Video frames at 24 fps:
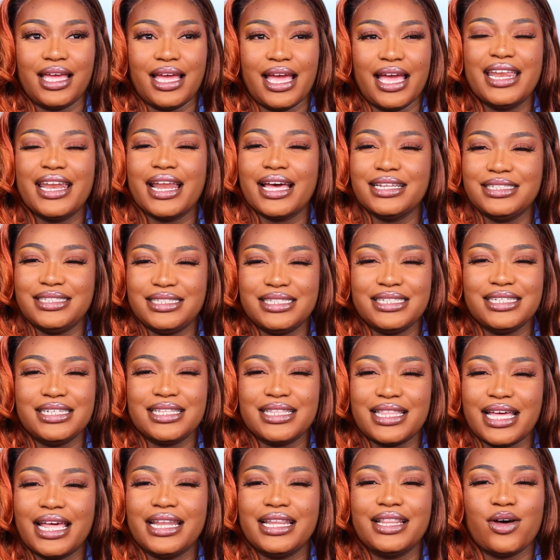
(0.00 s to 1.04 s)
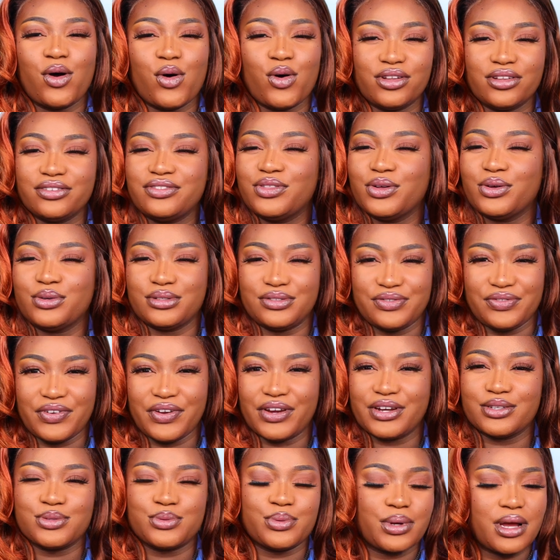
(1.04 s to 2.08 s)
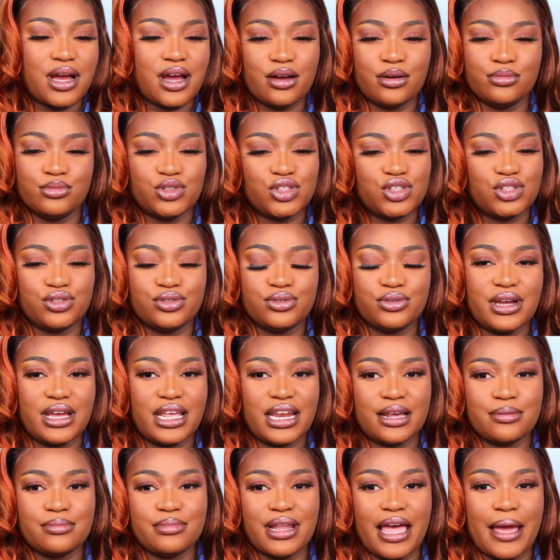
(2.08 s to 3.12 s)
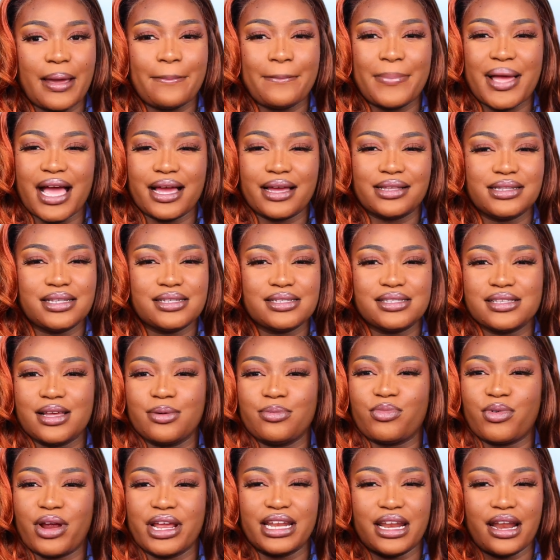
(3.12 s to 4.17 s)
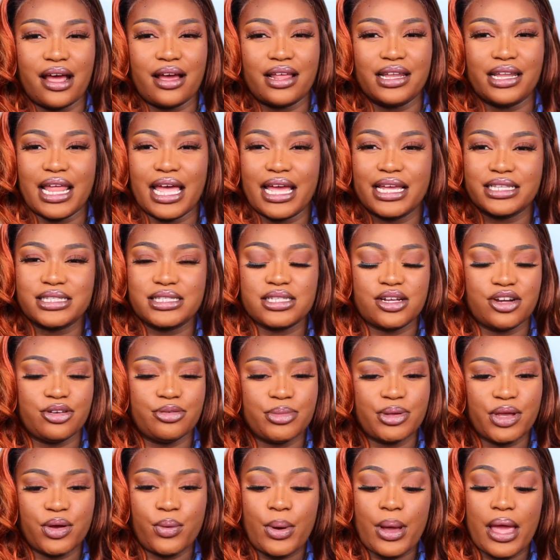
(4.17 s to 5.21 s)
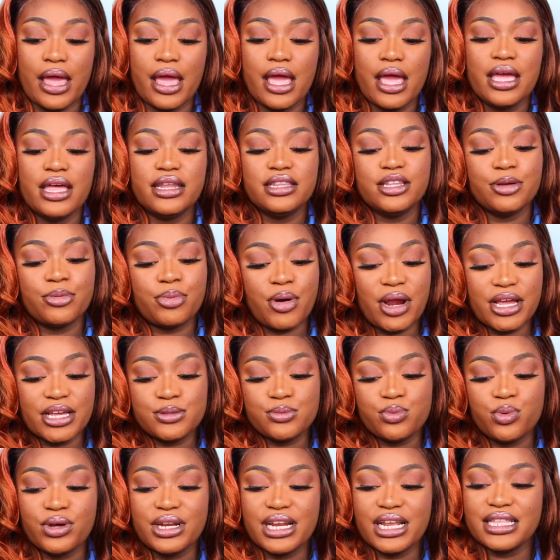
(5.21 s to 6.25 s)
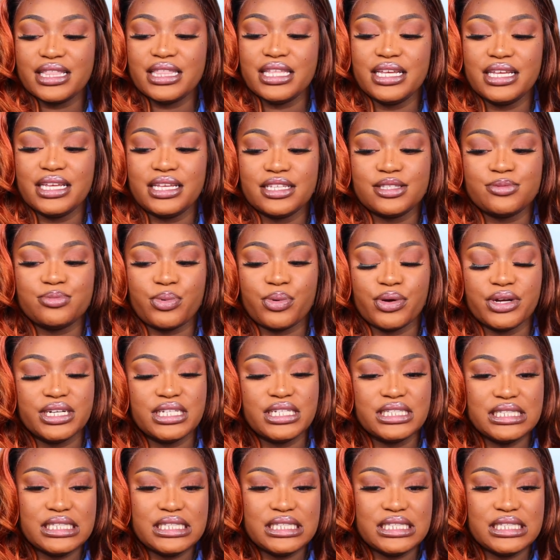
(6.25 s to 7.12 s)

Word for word: an idea that all of those fears will come true and I'm like pack this up right now and like turn me away. The price point I think is pretty